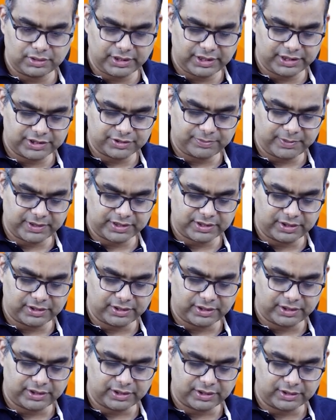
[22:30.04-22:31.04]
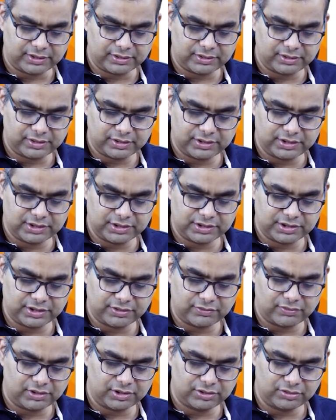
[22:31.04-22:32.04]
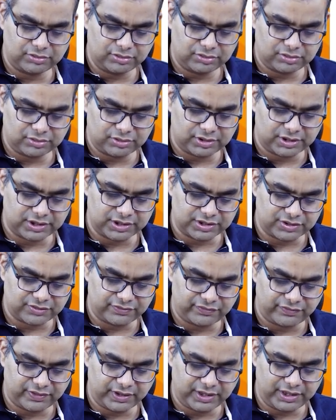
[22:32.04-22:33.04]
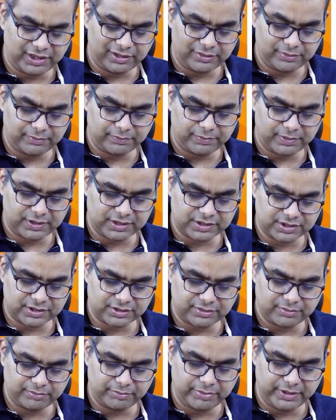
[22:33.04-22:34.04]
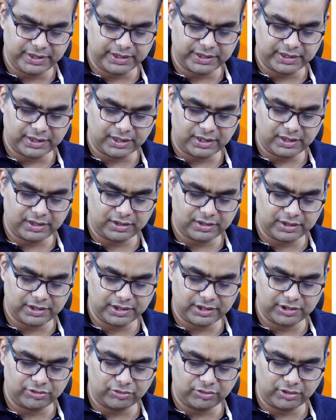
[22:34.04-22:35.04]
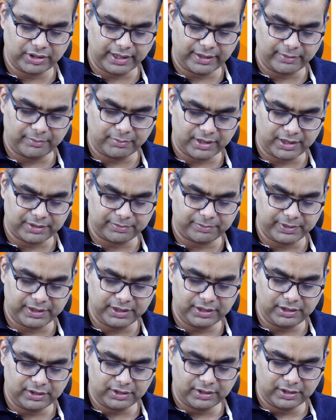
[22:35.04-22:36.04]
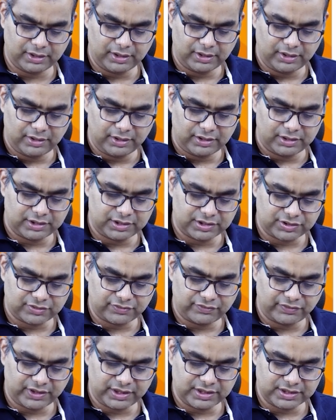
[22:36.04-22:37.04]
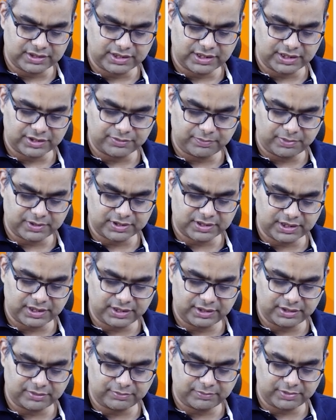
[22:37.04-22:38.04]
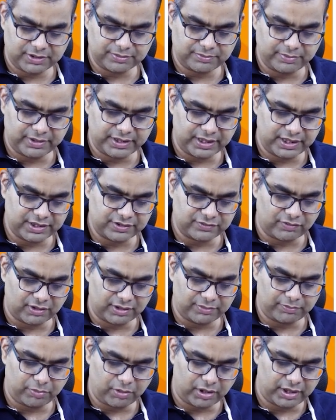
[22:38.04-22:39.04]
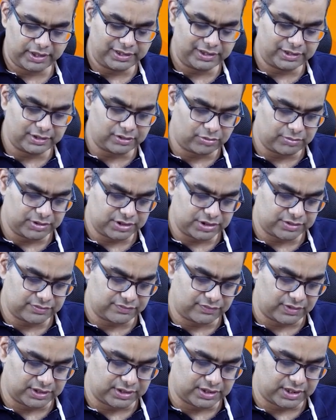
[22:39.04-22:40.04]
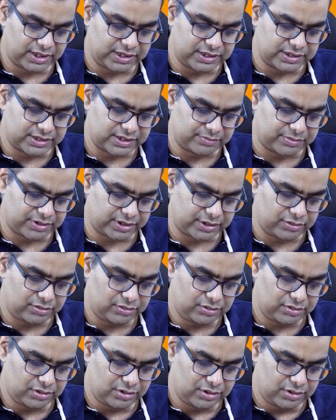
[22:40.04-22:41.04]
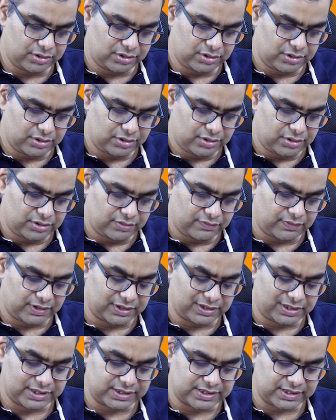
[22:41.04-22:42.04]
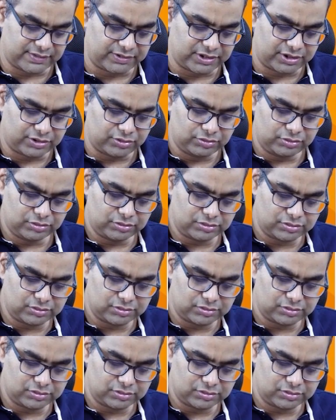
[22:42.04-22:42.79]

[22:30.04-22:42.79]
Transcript: expected return is equal to risk free plus beta into MRP. Risk free is 6% plus beta is 1 point, how much? 13 something, no? 1372